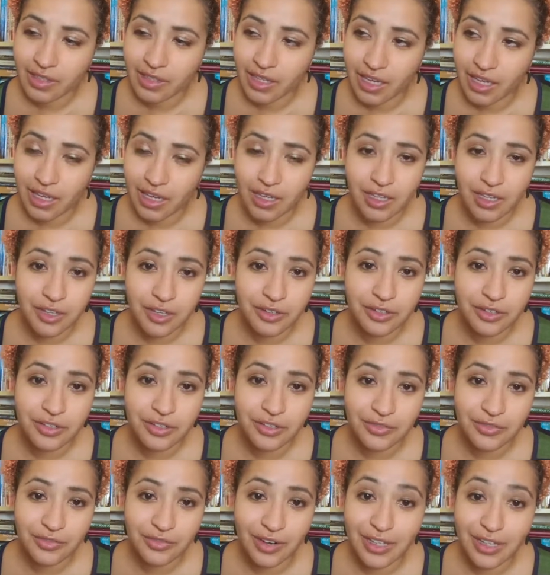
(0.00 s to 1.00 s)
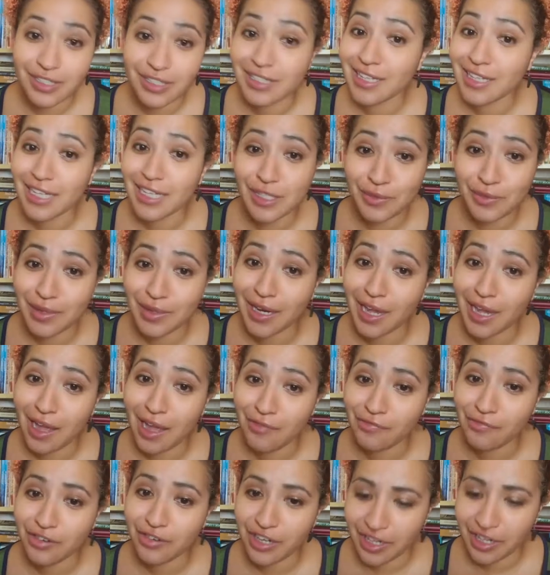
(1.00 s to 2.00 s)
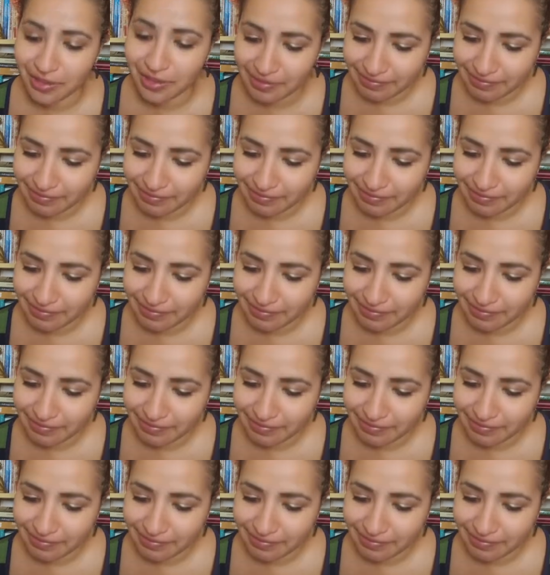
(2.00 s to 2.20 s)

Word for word: Eight years of French, and that's what I got for you.